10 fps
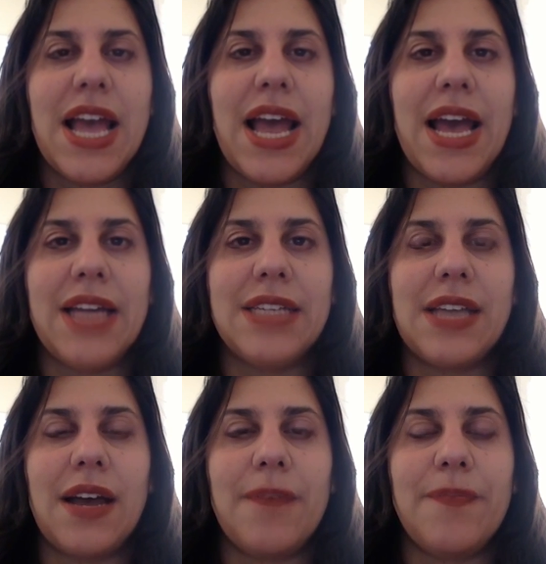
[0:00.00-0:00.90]
and
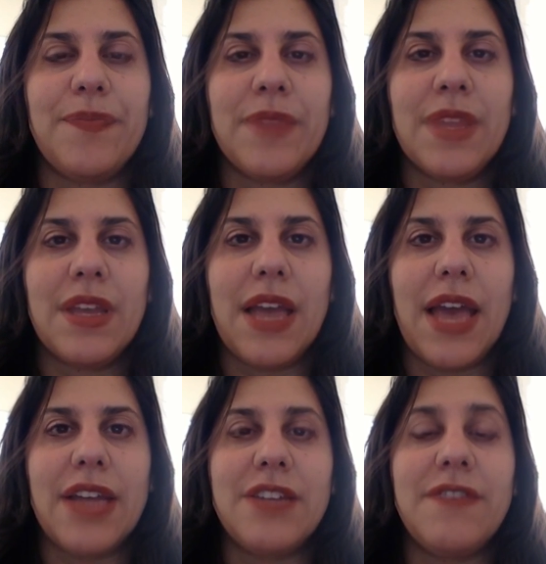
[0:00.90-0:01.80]
a
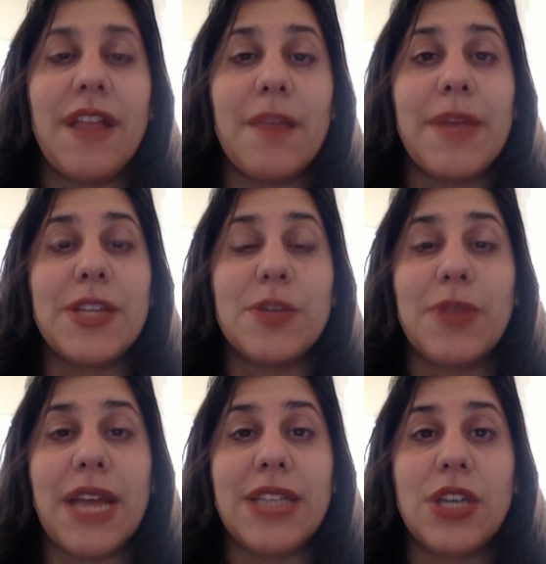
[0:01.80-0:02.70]
developmental
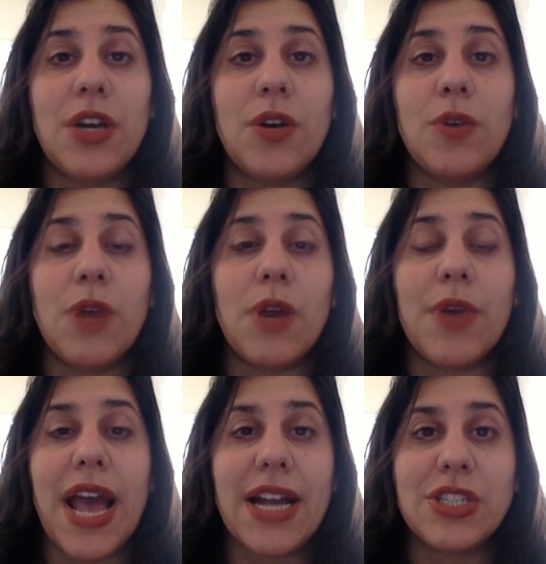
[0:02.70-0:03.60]
plateau where
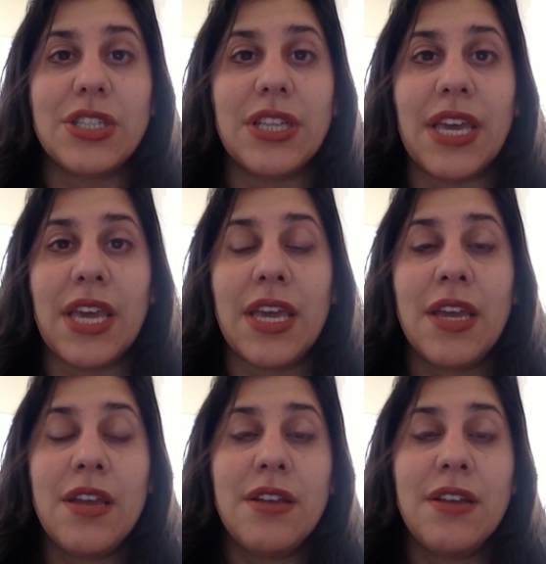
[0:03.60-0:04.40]
we actually